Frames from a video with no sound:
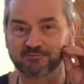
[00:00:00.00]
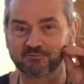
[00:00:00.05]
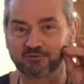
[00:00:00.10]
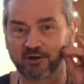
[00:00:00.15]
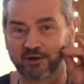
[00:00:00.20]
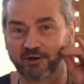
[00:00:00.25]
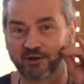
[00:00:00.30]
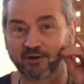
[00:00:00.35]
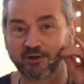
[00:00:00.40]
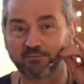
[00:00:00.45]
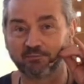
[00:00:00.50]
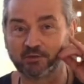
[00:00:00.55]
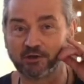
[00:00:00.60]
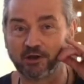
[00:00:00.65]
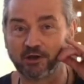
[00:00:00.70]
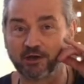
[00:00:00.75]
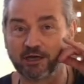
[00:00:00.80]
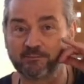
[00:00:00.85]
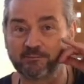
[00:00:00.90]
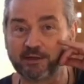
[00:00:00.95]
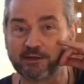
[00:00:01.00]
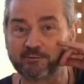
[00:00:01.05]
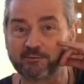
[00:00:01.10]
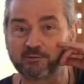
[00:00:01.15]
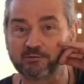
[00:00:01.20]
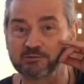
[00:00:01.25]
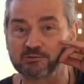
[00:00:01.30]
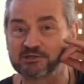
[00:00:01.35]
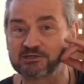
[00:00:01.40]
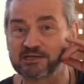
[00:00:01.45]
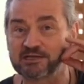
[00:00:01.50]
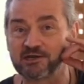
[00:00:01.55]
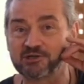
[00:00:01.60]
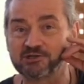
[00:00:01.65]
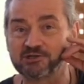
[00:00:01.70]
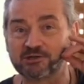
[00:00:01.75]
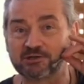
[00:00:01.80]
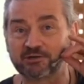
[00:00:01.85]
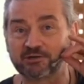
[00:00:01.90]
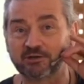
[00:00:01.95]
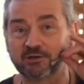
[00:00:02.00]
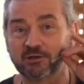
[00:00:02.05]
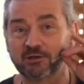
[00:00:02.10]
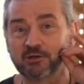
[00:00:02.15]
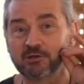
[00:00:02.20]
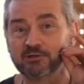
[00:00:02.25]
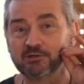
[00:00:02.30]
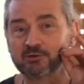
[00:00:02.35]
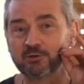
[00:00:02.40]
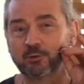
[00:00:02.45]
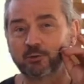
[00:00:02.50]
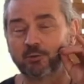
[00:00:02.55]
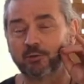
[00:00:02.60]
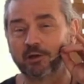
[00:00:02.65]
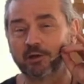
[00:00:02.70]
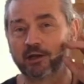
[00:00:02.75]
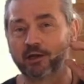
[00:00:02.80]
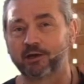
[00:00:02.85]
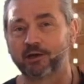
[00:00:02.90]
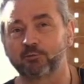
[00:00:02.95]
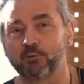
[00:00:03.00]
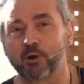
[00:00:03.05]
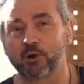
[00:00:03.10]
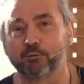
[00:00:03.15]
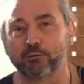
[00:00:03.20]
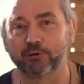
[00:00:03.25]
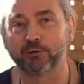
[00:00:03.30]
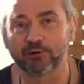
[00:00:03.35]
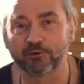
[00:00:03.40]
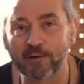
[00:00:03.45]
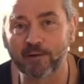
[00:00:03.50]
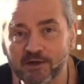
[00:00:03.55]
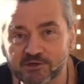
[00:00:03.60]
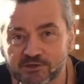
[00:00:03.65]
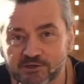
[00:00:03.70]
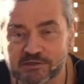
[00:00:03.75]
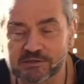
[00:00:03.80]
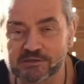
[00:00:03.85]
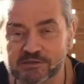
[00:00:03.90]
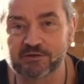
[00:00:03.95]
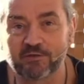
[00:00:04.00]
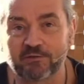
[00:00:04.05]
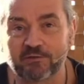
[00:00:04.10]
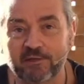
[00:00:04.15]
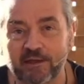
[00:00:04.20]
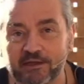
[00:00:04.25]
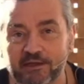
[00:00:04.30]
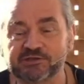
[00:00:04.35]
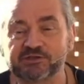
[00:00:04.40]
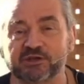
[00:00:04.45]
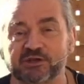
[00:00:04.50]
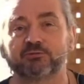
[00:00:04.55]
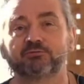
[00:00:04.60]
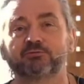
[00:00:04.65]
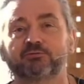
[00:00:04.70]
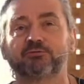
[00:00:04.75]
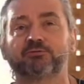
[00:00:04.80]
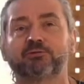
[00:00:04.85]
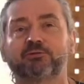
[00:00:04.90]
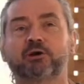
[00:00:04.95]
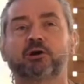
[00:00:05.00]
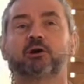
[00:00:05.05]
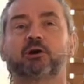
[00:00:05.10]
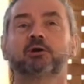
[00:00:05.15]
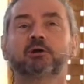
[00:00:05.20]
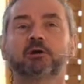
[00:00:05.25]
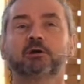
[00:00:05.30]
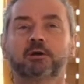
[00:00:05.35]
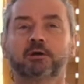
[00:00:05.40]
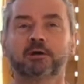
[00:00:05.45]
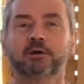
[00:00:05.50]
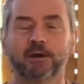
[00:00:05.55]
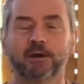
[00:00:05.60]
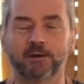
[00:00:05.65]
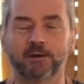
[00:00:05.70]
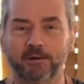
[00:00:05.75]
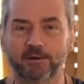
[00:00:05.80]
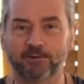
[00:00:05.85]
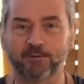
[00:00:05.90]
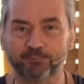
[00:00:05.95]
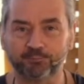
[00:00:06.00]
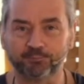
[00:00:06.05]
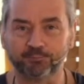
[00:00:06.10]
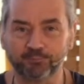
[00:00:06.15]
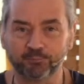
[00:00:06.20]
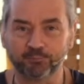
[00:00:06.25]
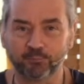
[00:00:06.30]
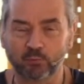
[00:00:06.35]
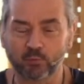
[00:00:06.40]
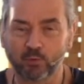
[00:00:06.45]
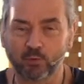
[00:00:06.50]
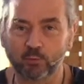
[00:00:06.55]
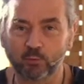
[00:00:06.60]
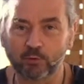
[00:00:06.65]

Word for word: I'm trying to guide people's attention to in appropriate direction so that they can self-refer um,